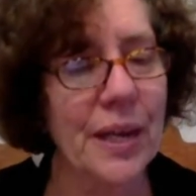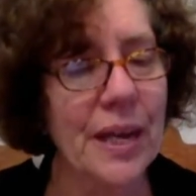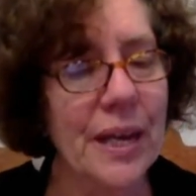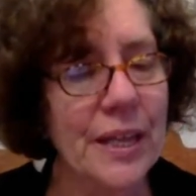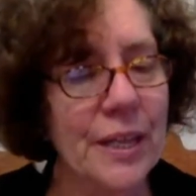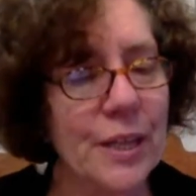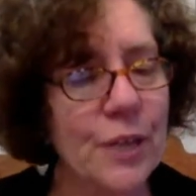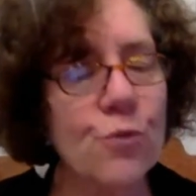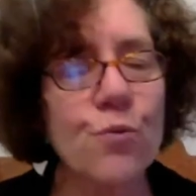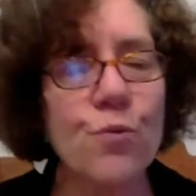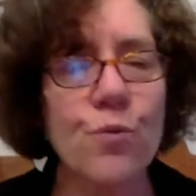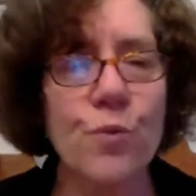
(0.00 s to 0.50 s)

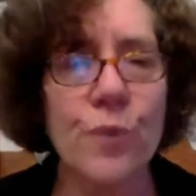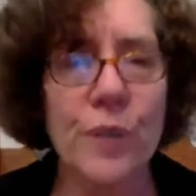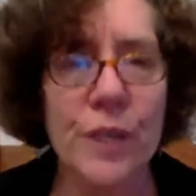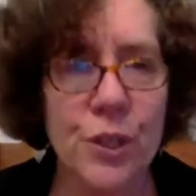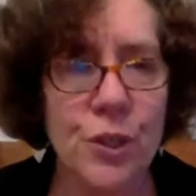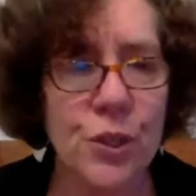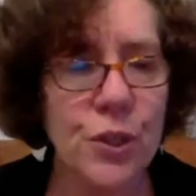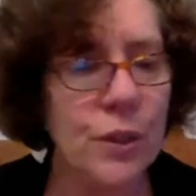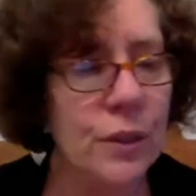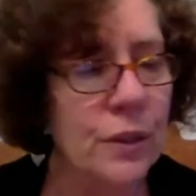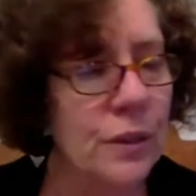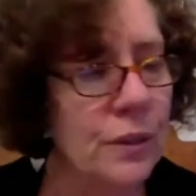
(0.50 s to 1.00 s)
The
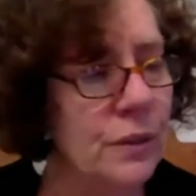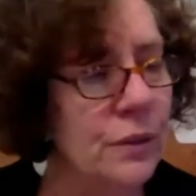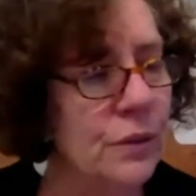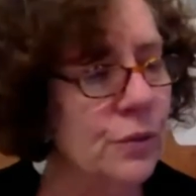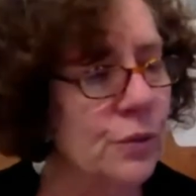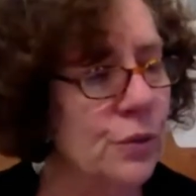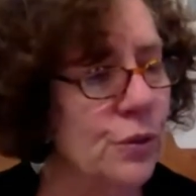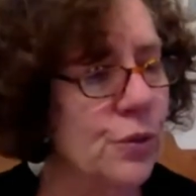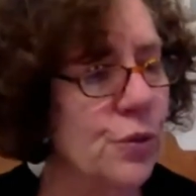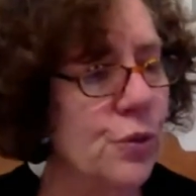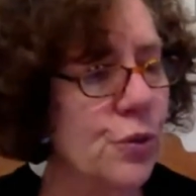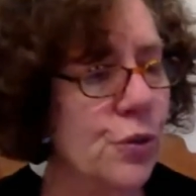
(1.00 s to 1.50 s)
original
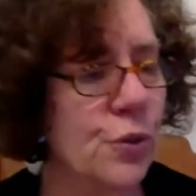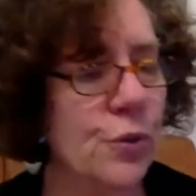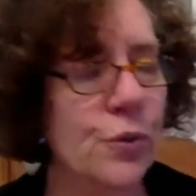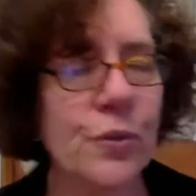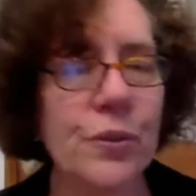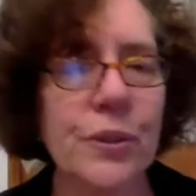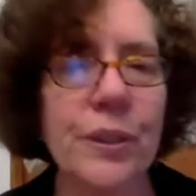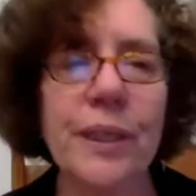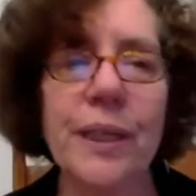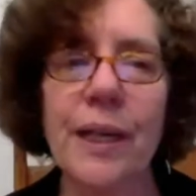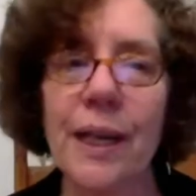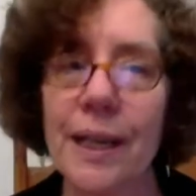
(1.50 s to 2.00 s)
New
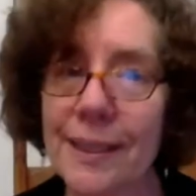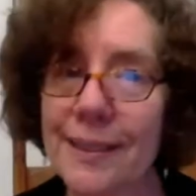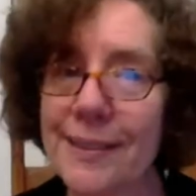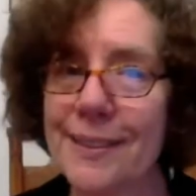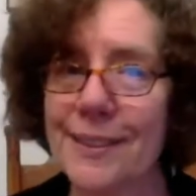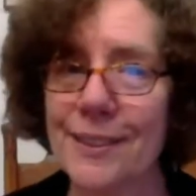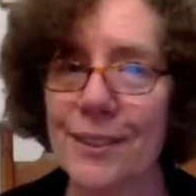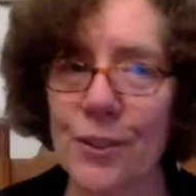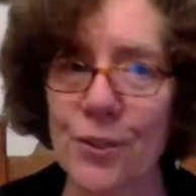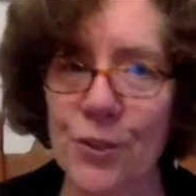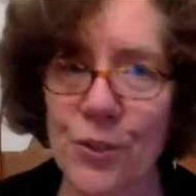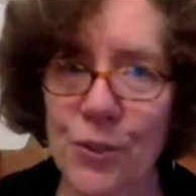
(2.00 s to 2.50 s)
Jersey
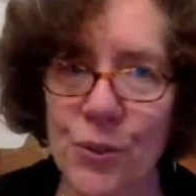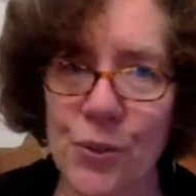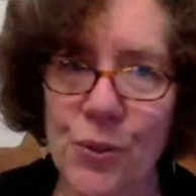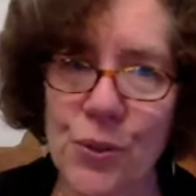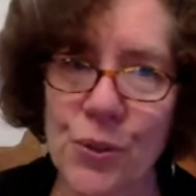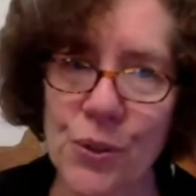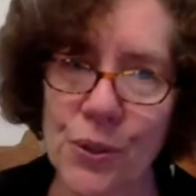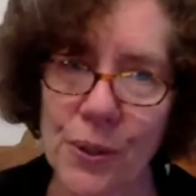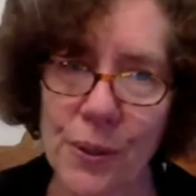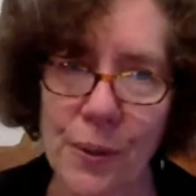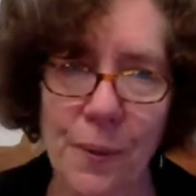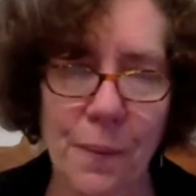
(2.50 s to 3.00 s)

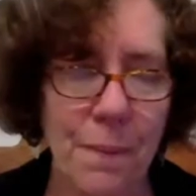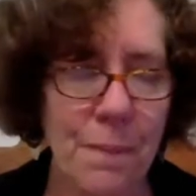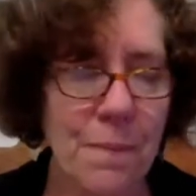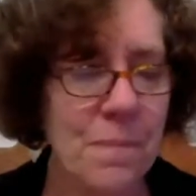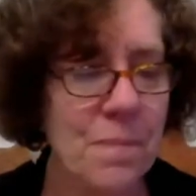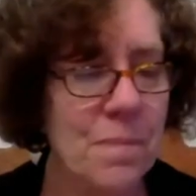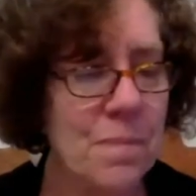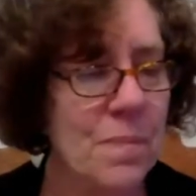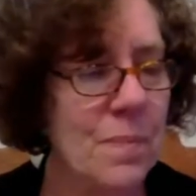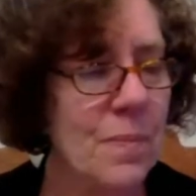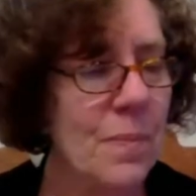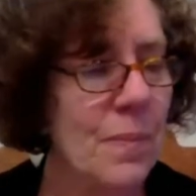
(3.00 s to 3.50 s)
Constitution
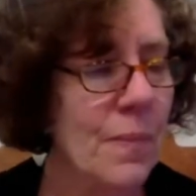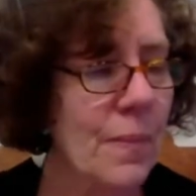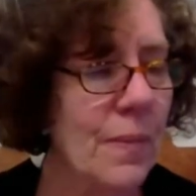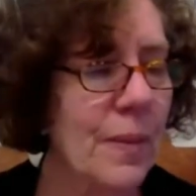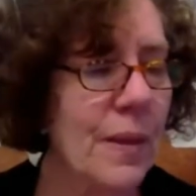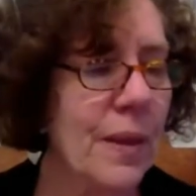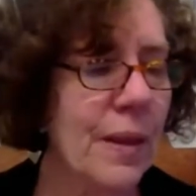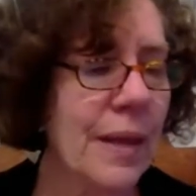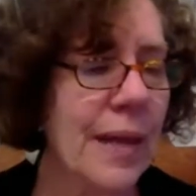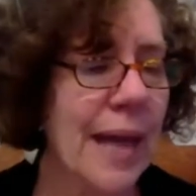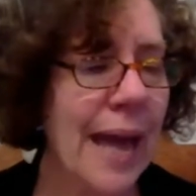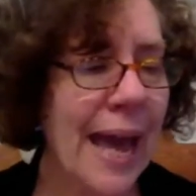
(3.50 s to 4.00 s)

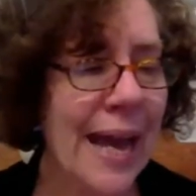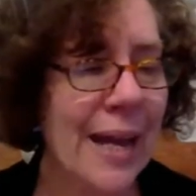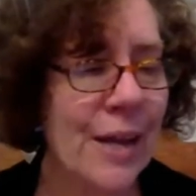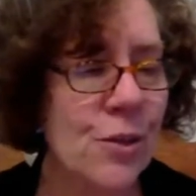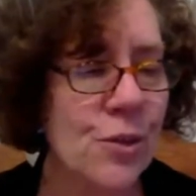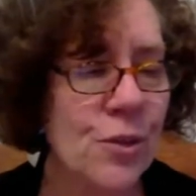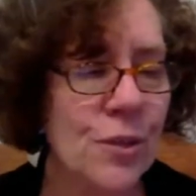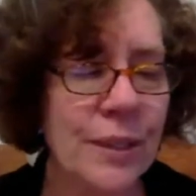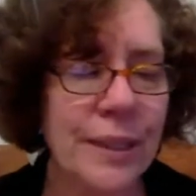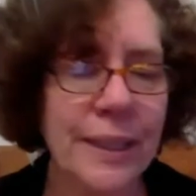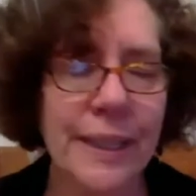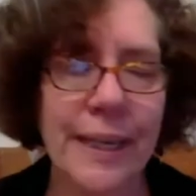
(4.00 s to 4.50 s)

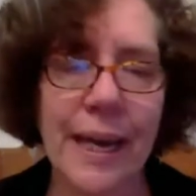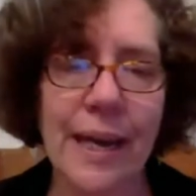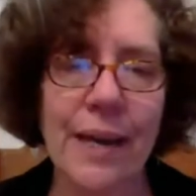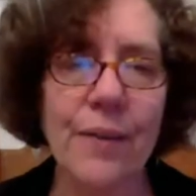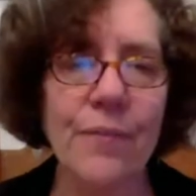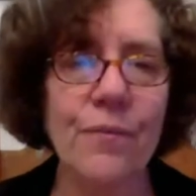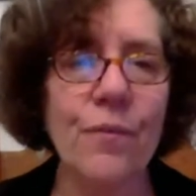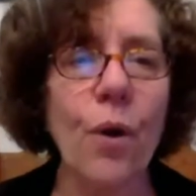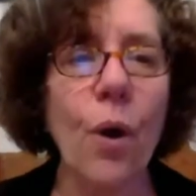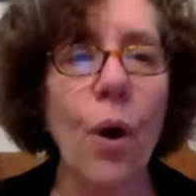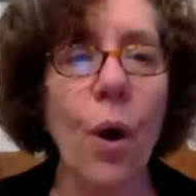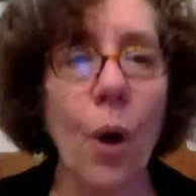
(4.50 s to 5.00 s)
actually
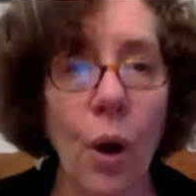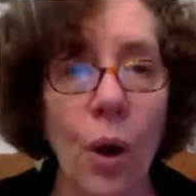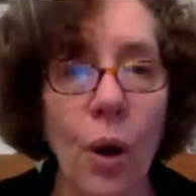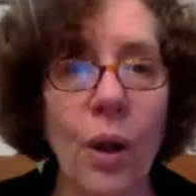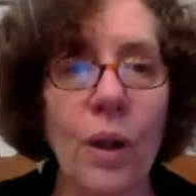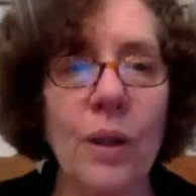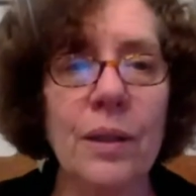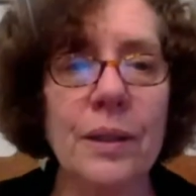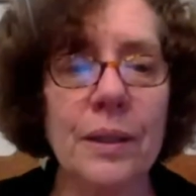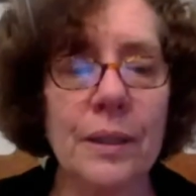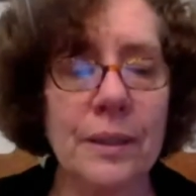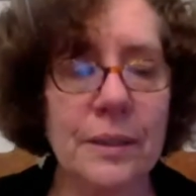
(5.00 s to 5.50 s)
gave
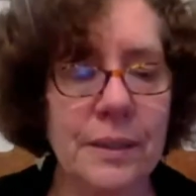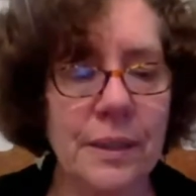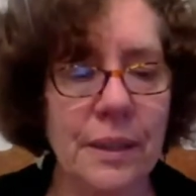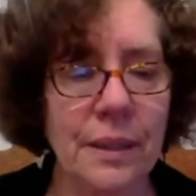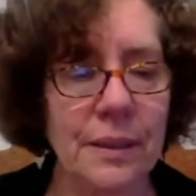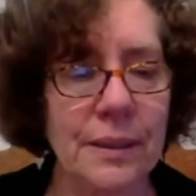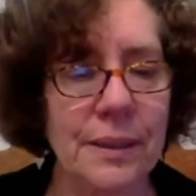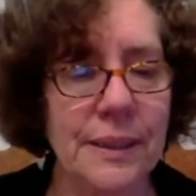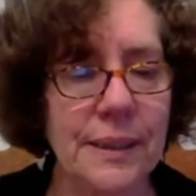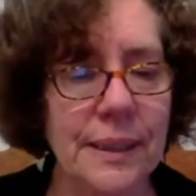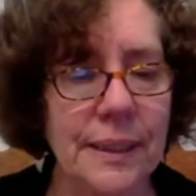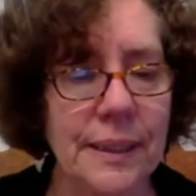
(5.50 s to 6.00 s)
all
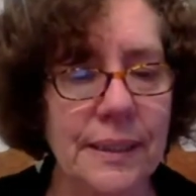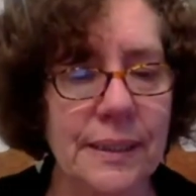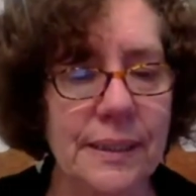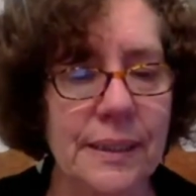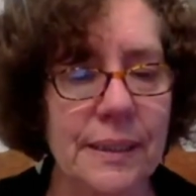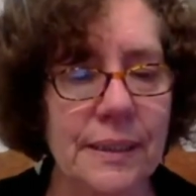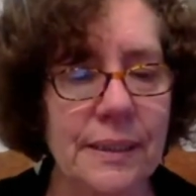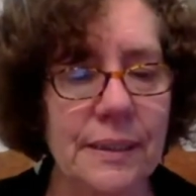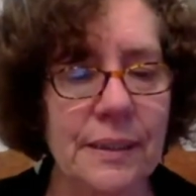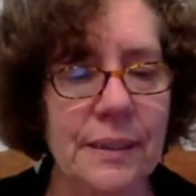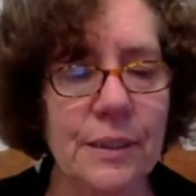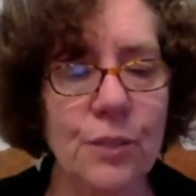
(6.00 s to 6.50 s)
adult
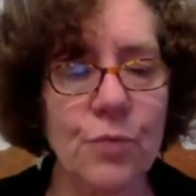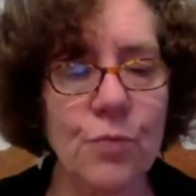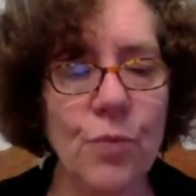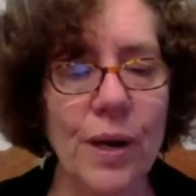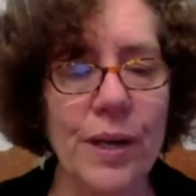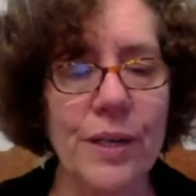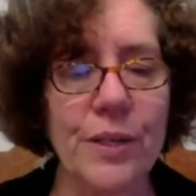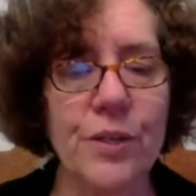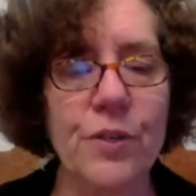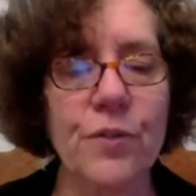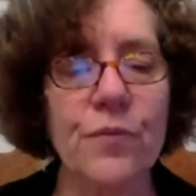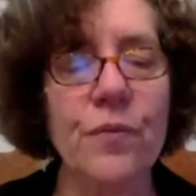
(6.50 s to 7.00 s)
citizens the
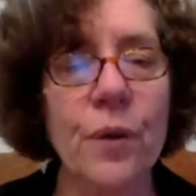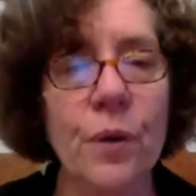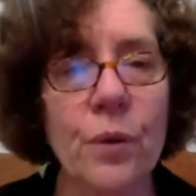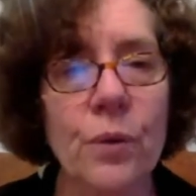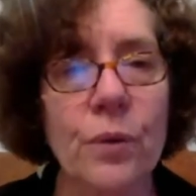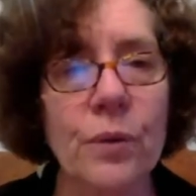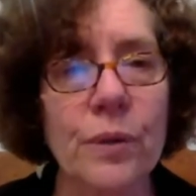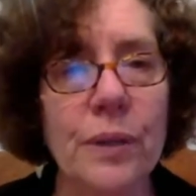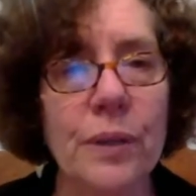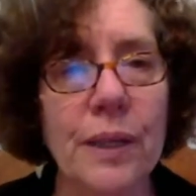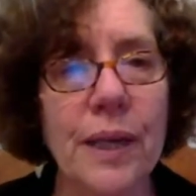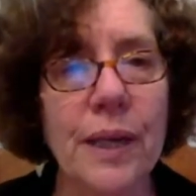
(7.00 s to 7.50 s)
right to
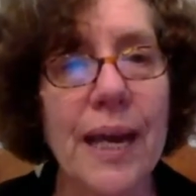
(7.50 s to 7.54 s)
vote.